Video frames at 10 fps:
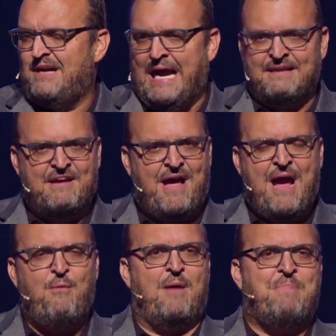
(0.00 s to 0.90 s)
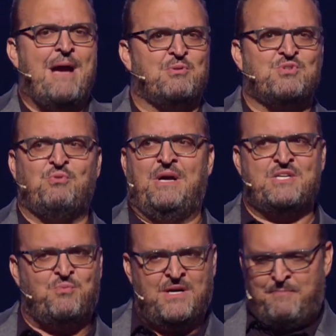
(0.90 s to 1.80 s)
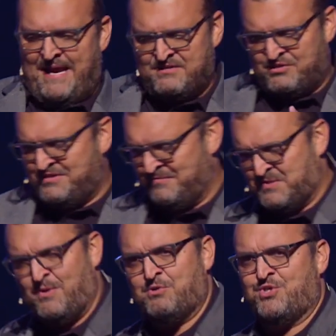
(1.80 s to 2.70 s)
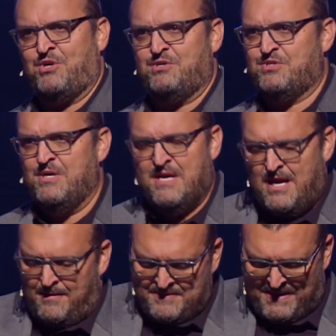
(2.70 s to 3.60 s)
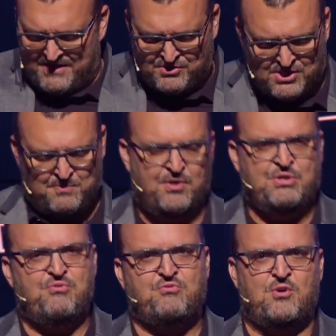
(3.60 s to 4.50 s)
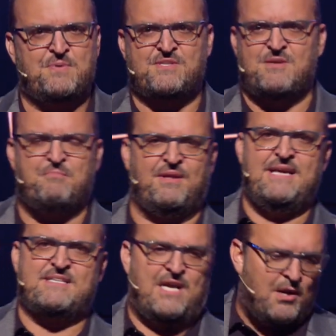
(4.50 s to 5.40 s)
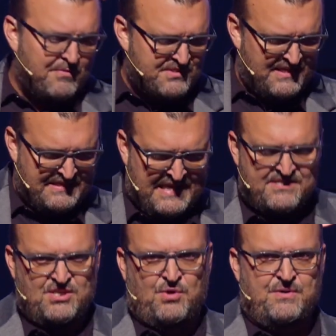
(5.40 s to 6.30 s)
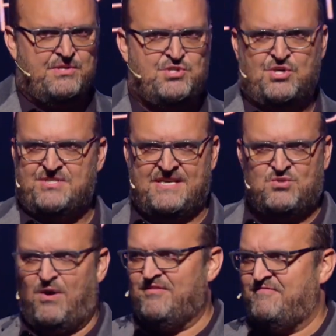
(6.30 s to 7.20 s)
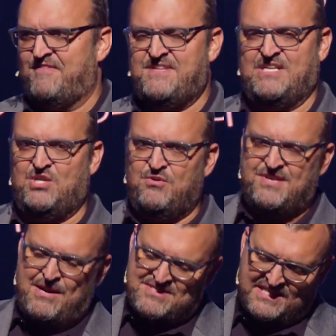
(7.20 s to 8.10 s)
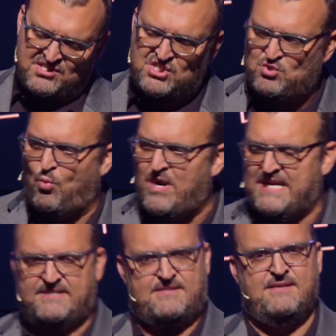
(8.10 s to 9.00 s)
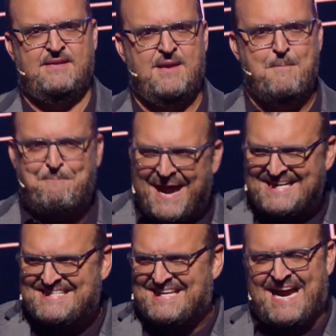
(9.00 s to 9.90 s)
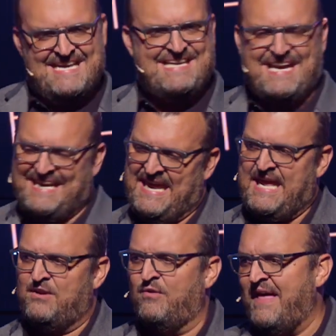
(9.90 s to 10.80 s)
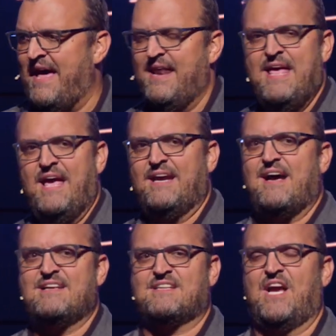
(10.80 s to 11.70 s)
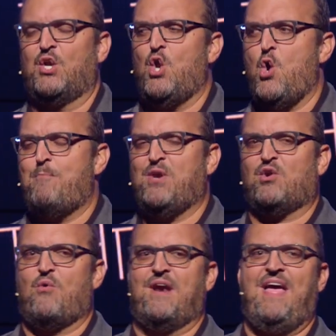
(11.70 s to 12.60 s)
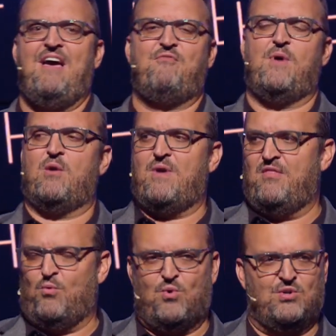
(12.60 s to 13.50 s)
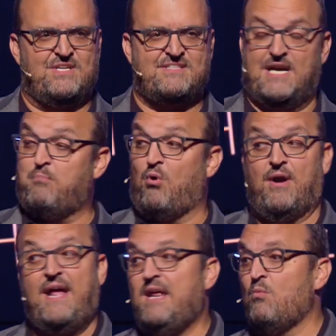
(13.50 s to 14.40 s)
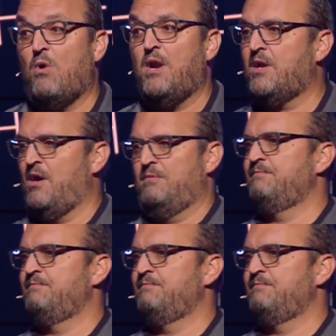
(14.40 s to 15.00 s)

I love, I want Bible school. I just wanted to pastor some small church. I mean, pastor a small youth group in some place. And I almost said yes to going to this church that had 12 to 15 youth. And I was like, sweet, bite size, I can handle that. And God's like, nope, you're going halfway around the world to Singapore. And I didn't want to go.